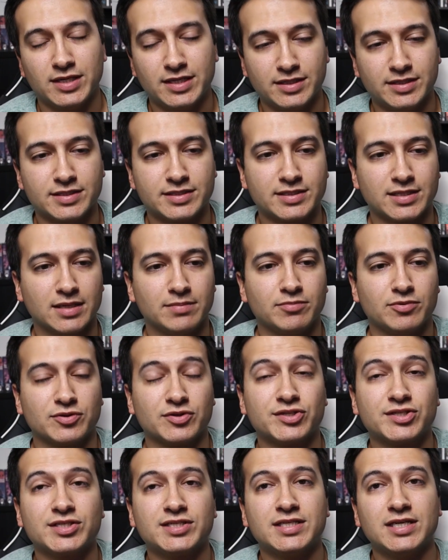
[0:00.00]
in December
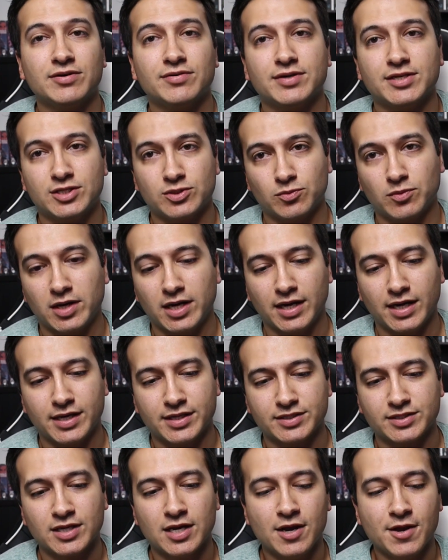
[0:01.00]

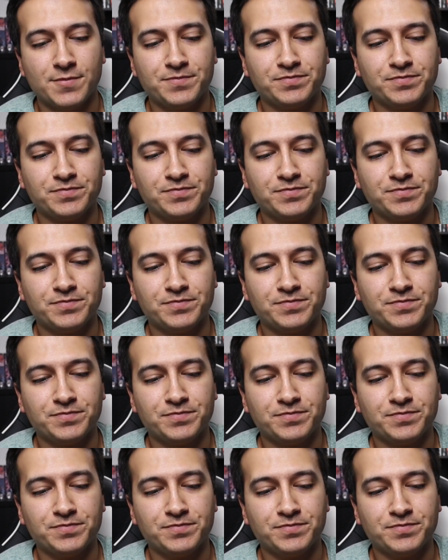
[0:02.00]
series-wise